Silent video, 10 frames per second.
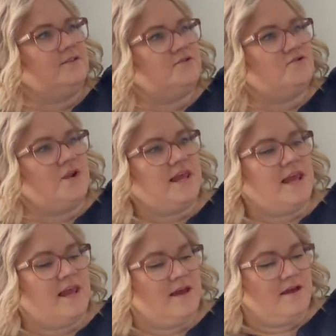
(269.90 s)

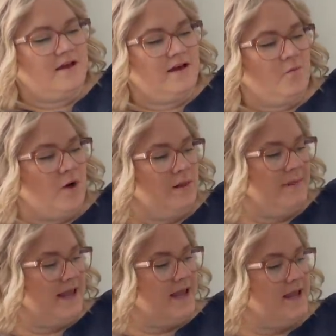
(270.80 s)
tricky uh, while
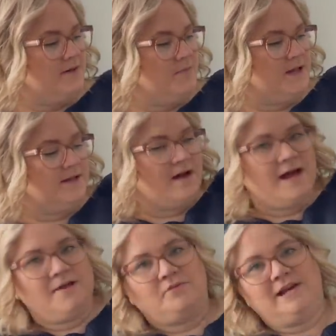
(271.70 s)
making it, but
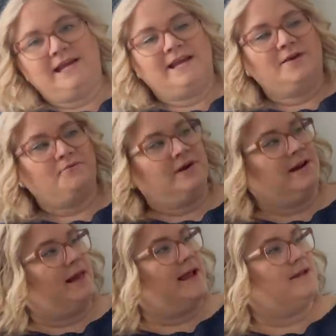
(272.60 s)
I really
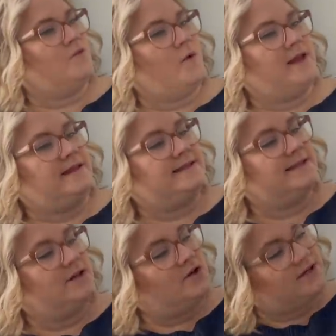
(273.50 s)
really like the way this
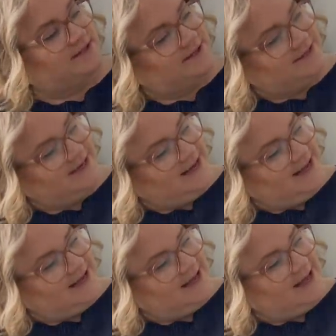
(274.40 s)
looks,
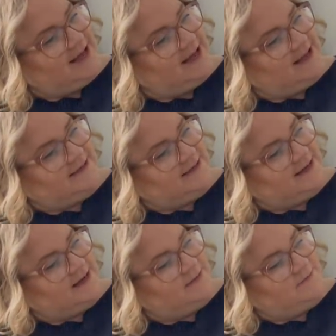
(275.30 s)
and
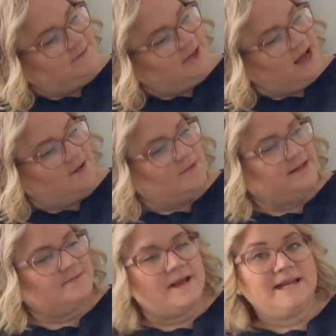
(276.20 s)
uh, yeah,
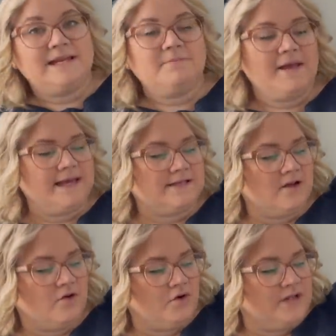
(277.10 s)
it's made it made
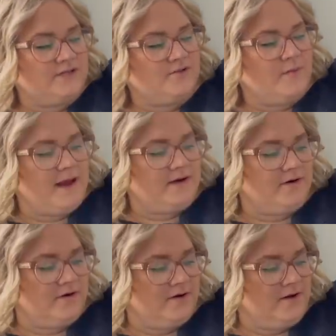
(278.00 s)
according to the pattern,